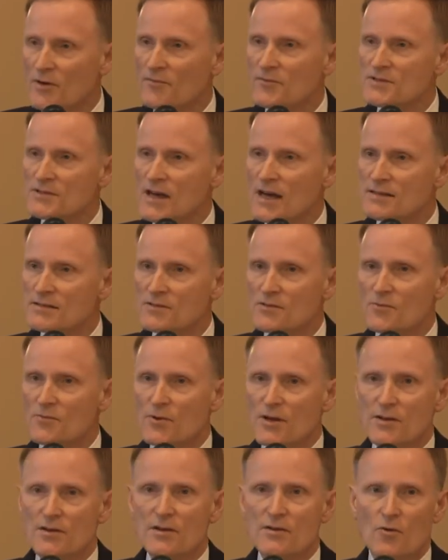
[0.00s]
emphasize that the
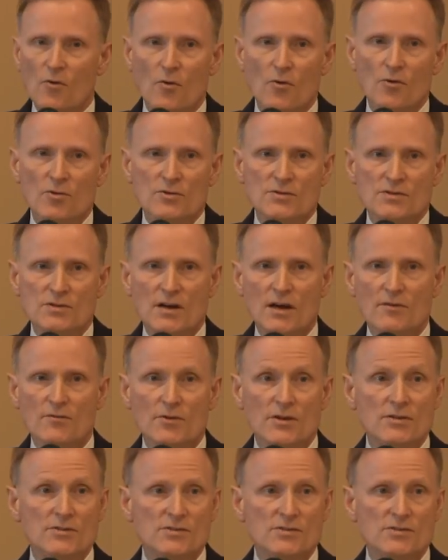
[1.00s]
written and oral discovery